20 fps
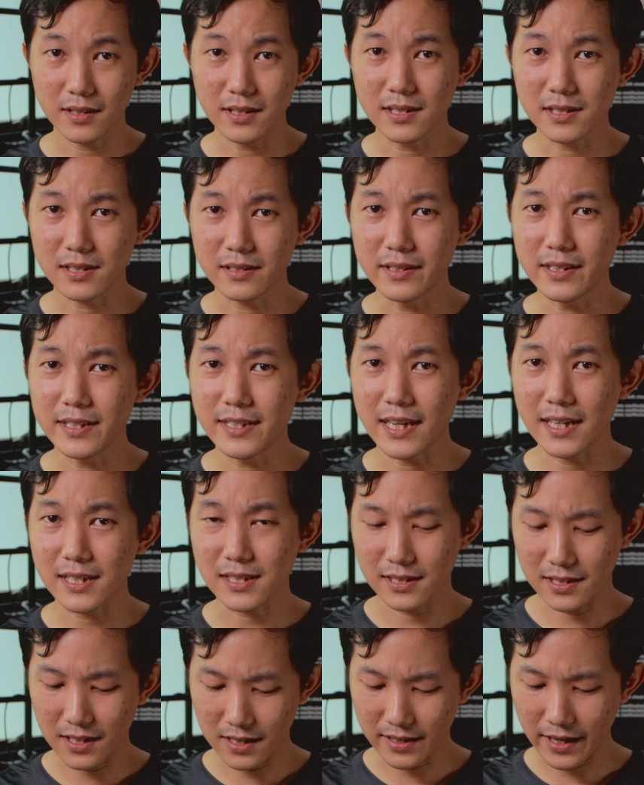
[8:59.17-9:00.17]
It's really
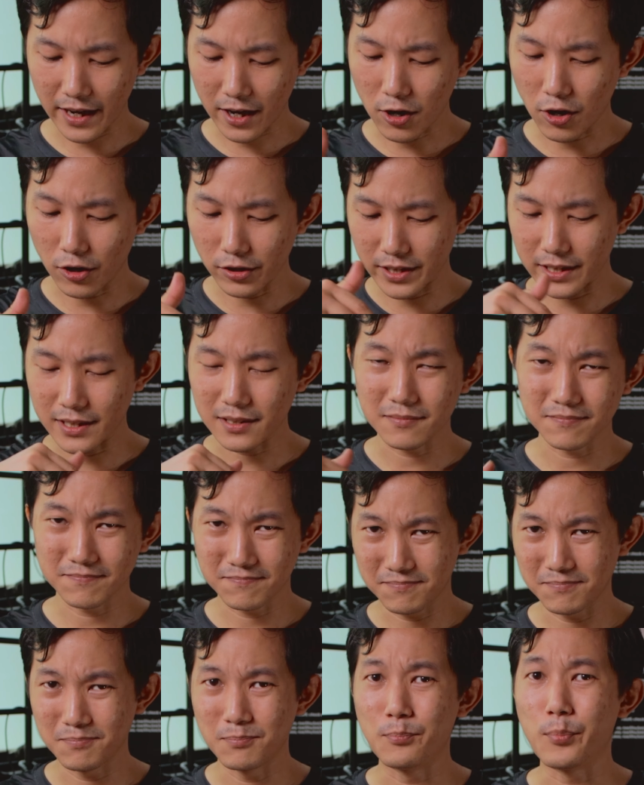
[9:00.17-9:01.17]
just the recording
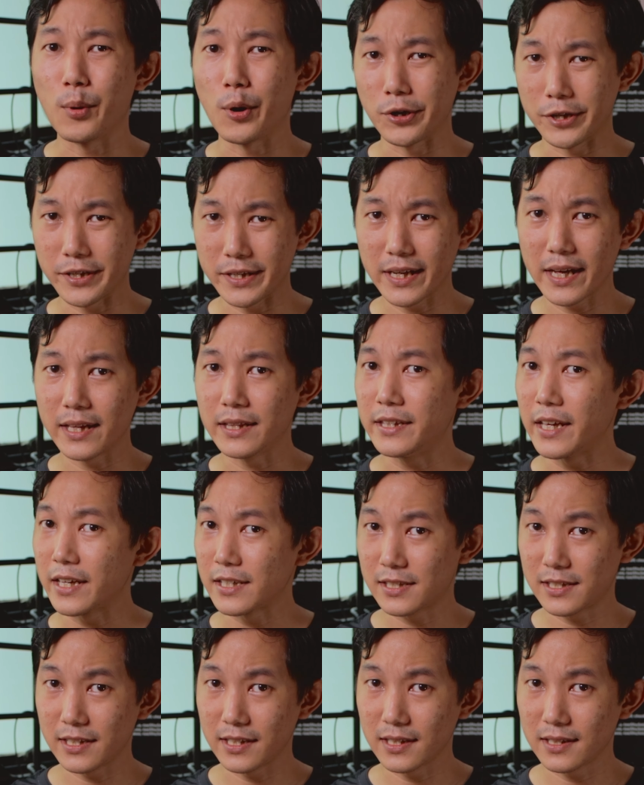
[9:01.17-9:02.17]
body, and
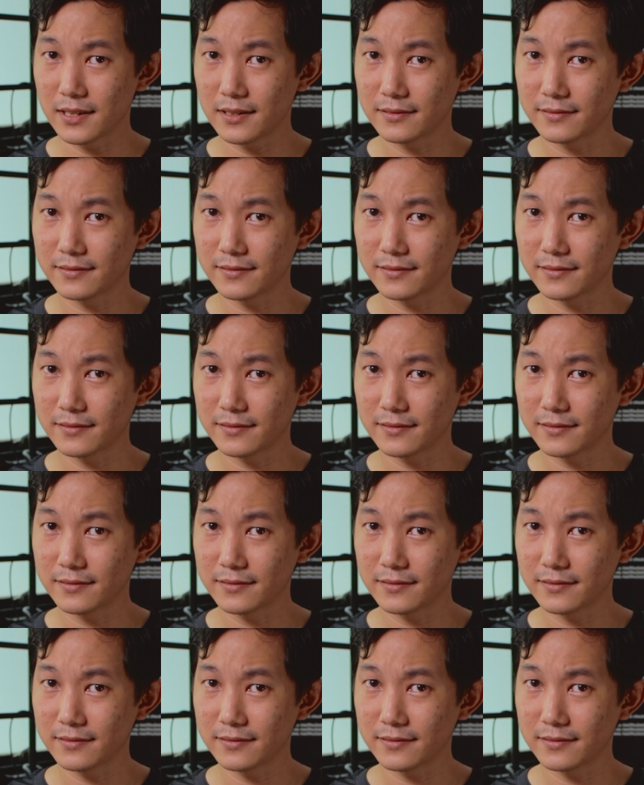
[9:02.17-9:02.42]
that's it.